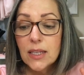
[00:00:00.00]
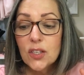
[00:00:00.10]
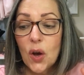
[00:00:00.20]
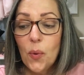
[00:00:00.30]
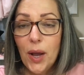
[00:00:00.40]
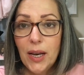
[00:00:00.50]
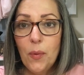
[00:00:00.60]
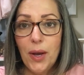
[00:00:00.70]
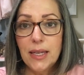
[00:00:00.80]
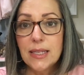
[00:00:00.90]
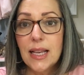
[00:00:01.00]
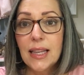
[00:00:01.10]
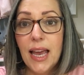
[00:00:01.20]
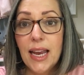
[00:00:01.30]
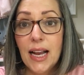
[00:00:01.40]
So anyways,
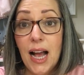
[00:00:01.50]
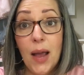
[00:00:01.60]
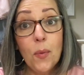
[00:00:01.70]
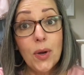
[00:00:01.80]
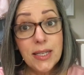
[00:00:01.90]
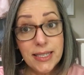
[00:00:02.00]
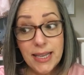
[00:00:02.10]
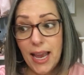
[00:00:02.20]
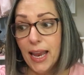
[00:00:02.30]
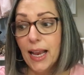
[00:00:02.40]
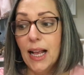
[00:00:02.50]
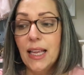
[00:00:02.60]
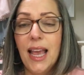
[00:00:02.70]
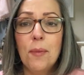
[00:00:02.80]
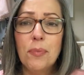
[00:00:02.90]
like I was saying,
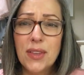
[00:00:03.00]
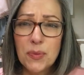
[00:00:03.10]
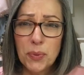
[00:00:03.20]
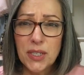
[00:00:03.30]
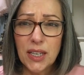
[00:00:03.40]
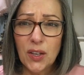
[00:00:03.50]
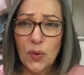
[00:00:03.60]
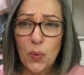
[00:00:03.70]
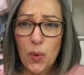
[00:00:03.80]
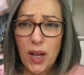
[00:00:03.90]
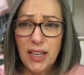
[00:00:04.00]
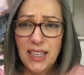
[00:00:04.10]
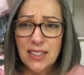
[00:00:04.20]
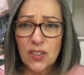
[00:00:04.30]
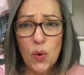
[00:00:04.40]
yeah, this particular one,
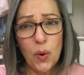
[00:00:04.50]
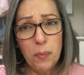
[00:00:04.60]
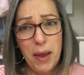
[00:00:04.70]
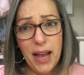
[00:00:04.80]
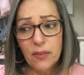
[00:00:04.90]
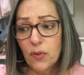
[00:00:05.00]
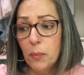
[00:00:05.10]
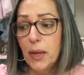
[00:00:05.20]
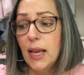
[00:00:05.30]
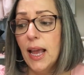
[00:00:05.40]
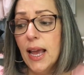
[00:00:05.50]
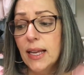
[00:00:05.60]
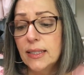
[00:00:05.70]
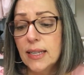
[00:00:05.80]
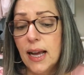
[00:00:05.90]
it's going back for me.
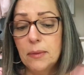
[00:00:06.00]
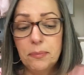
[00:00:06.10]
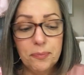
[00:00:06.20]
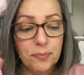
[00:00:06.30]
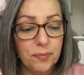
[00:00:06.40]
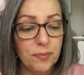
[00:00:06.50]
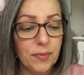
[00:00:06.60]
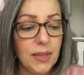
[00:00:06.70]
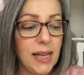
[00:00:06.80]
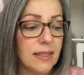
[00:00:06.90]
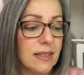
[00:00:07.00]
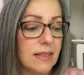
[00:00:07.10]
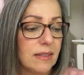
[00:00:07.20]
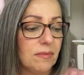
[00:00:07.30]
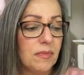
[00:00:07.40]
And um,
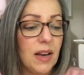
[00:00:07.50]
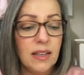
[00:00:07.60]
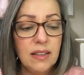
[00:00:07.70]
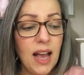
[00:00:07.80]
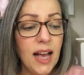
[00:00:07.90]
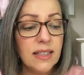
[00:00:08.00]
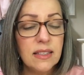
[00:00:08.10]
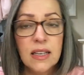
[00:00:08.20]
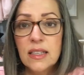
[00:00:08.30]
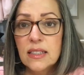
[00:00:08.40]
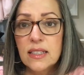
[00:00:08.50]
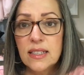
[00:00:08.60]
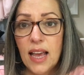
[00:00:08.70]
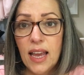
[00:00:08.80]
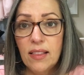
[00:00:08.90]
that's not to
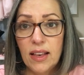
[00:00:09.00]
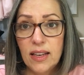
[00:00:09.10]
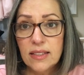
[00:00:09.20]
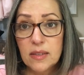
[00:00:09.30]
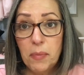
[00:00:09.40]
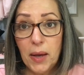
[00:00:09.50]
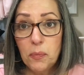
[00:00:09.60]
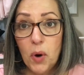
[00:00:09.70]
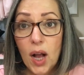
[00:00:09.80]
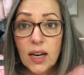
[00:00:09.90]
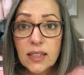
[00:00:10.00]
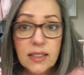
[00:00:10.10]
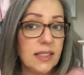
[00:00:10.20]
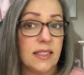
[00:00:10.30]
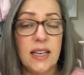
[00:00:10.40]
say that it's a bad
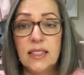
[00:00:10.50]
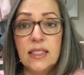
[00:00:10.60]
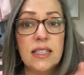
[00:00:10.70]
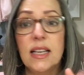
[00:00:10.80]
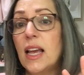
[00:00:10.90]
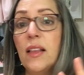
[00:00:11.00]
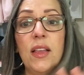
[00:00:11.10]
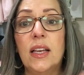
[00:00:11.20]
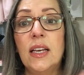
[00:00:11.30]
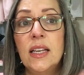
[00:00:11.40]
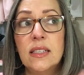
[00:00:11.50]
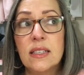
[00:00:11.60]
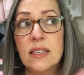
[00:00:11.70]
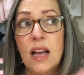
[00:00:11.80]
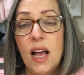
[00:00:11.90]
product. That's not to say that
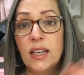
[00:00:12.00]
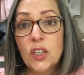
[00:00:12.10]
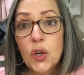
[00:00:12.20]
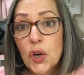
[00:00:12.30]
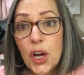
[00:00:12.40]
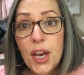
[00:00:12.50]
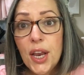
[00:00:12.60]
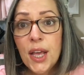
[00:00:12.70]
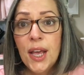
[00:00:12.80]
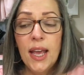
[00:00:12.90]
it's not good.